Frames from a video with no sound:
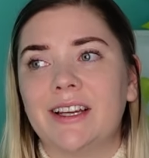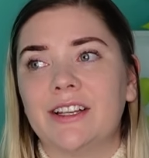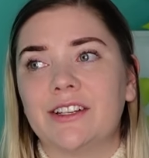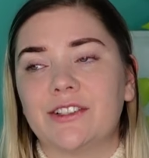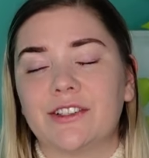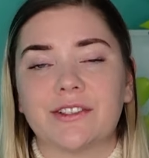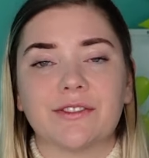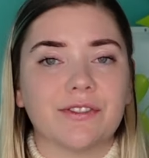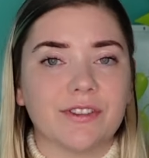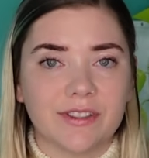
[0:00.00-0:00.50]

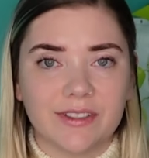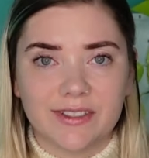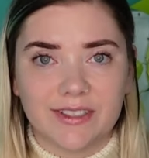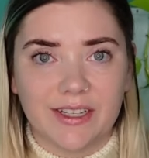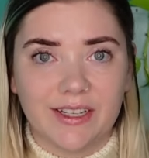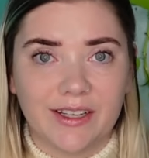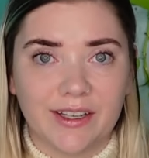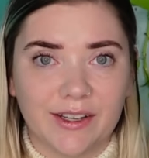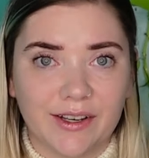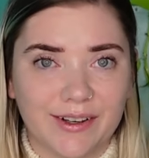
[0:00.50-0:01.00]
just for the
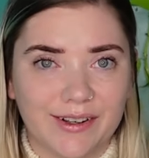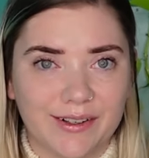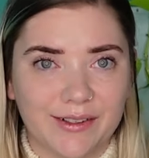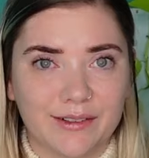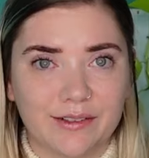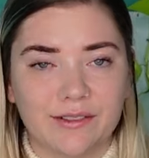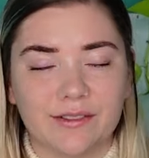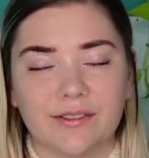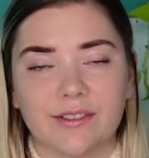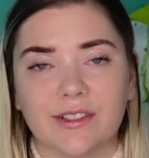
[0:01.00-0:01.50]
sake
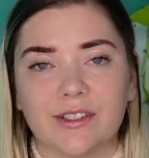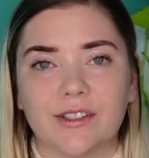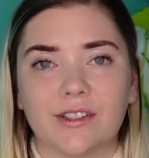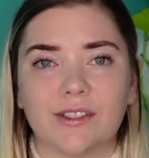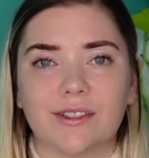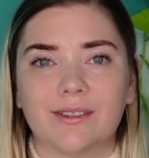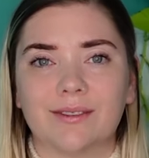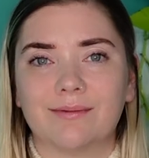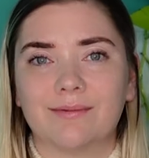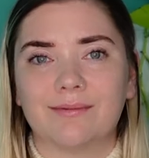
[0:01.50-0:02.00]
of
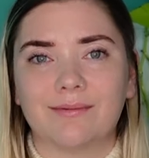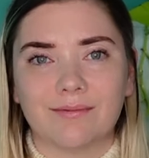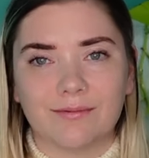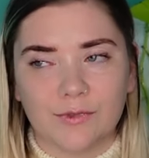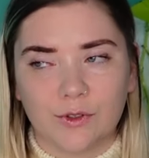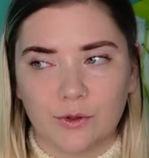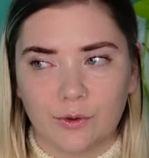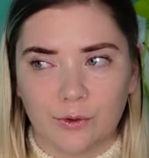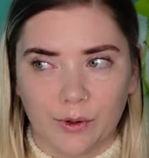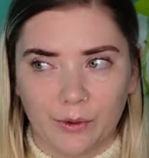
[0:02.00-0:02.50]

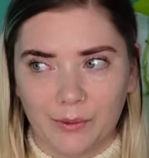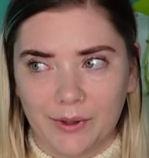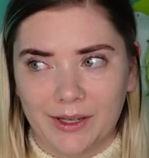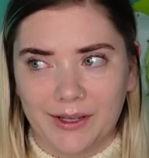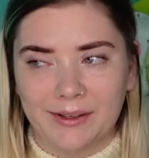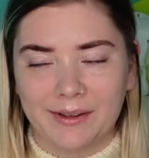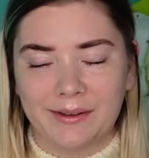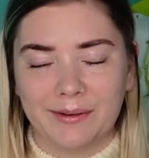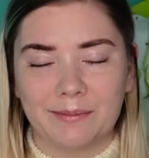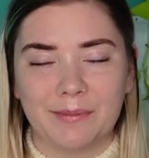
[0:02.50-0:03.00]

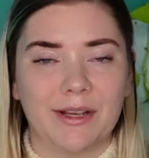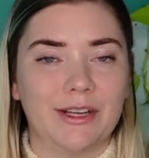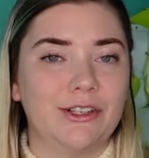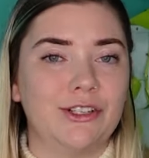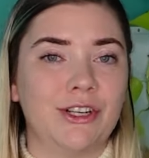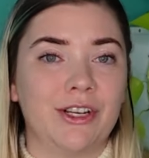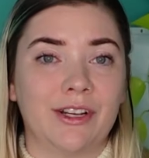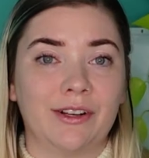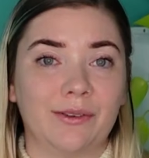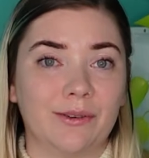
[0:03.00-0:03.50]
growing my
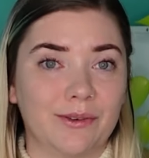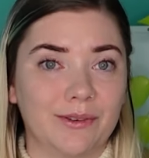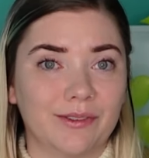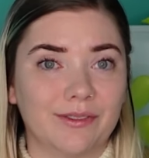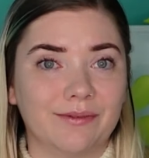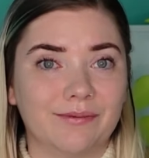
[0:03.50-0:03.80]
channel